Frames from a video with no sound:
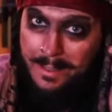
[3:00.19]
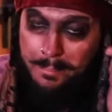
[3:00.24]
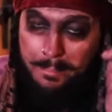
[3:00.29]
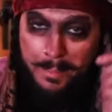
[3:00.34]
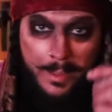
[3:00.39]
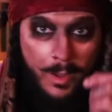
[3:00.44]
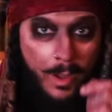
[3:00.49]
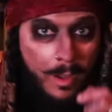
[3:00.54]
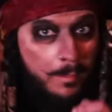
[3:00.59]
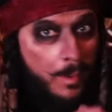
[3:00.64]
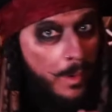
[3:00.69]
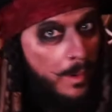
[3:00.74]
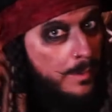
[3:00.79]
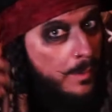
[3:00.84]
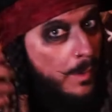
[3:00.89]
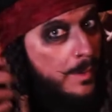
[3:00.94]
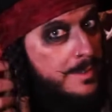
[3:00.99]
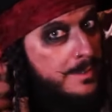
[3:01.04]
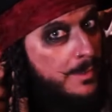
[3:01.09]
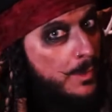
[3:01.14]
But like my
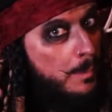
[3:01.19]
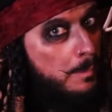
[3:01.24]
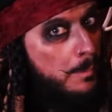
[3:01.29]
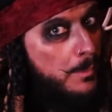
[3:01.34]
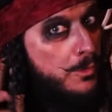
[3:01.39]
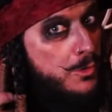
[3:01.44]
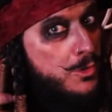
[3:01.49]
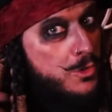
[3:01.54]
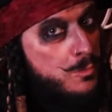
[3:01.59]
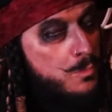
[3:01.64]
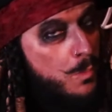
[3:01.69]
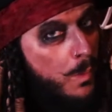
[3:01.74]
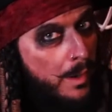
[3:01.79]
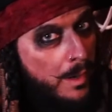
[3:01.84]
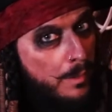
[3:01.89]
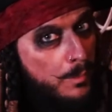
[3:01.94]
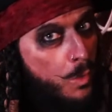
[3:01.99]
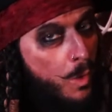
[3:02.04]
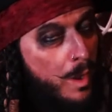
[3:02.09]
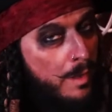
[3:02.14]
nice little maroon one,
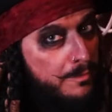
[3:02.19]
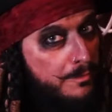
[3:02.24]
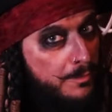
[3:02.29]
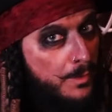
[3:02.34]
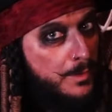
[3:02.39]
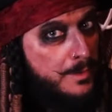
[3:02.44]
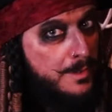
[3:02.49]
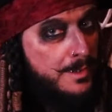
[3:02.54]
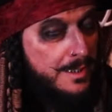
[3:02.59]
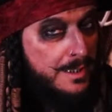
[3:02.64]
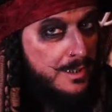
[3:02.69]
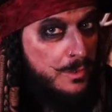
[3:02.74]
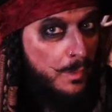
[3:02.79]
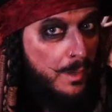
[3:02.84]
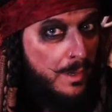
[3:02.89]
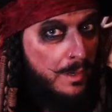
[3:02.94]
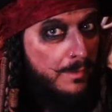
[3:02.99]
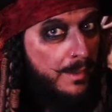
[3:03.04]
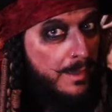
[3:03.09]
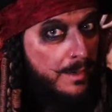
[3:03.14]
I'm quite fond of this
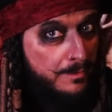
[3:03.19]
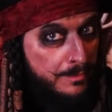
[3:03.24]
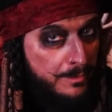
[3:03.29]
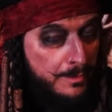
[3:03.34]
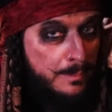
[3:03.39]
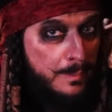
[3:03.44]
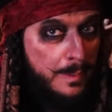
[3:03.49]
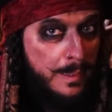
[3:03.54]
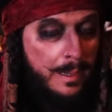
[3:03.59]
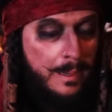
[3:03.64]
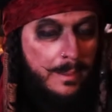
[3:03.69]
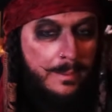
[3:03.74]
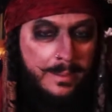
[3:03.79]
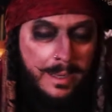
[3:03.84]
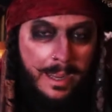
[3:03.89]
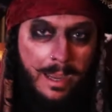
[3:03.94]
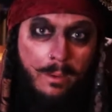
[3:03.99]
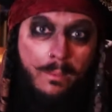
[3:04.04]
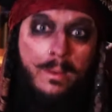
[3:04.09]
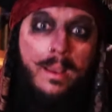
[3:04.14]
one. I've had it for a while
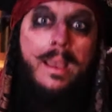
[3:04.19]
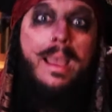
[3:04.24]
now.